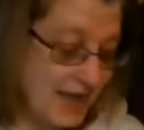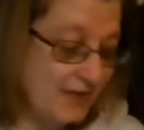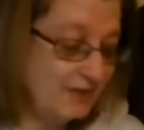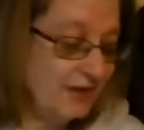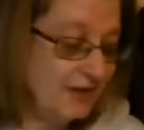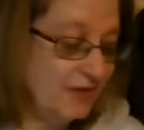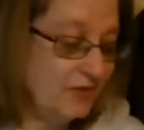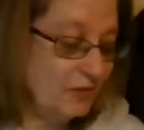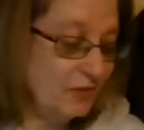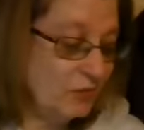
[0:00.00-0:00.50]

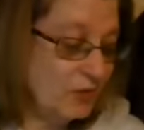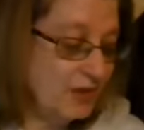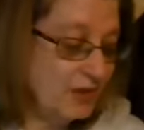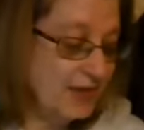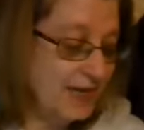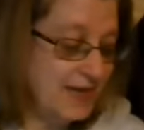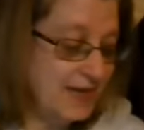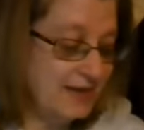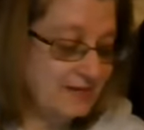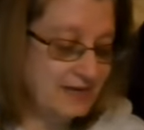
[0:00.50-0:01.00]
And the other
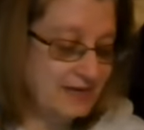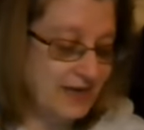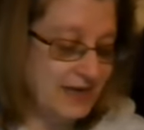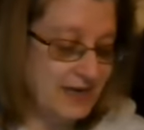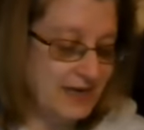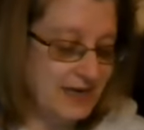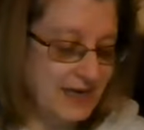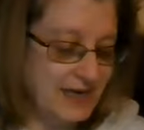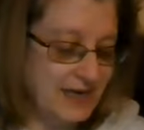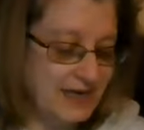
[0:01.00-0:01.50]
one is a
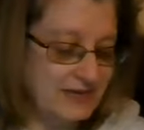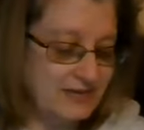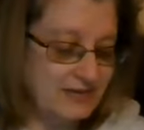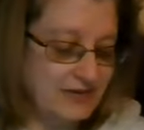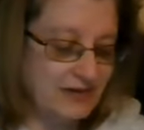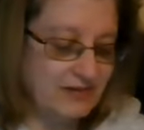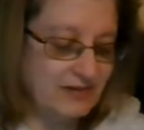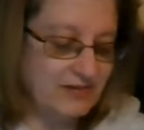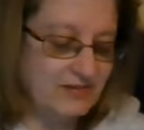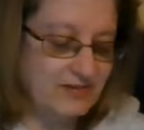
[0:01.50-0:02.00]

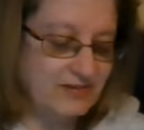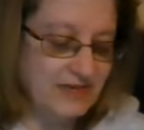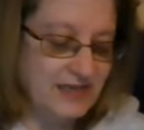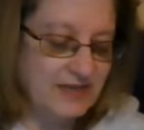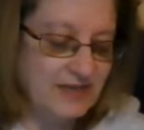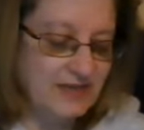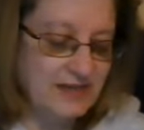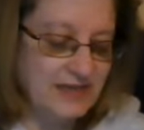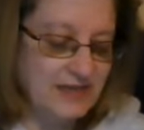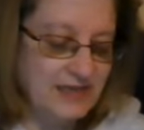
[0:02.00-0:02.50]
light.
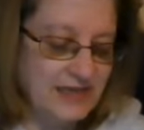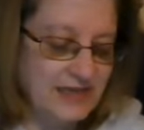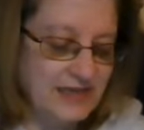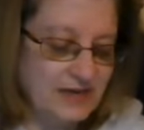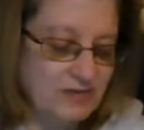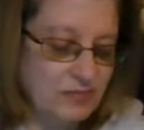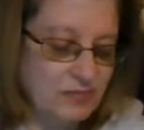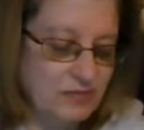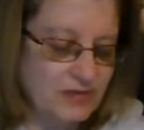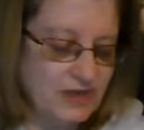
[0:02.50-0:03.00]
See the
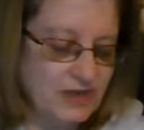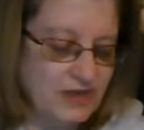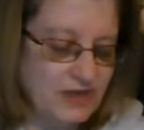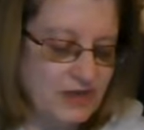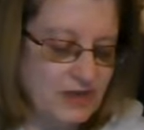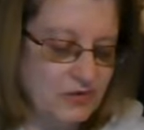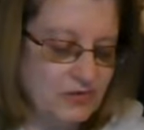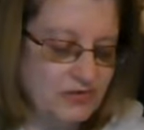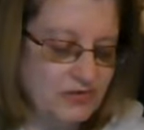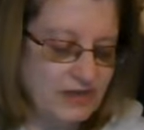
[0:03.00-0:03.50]
light
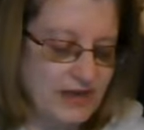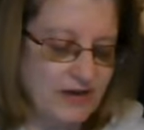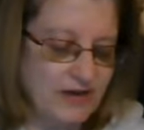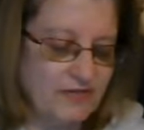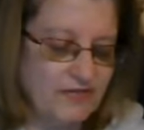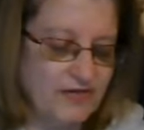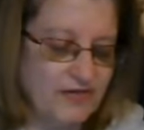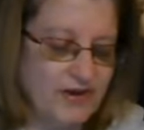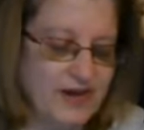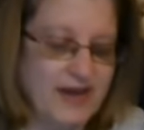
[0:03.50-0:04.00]
within
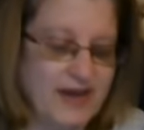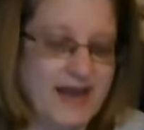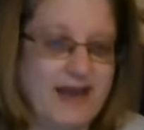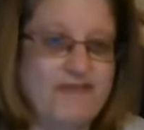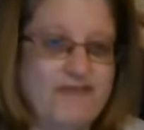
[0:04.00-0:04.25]
yourself and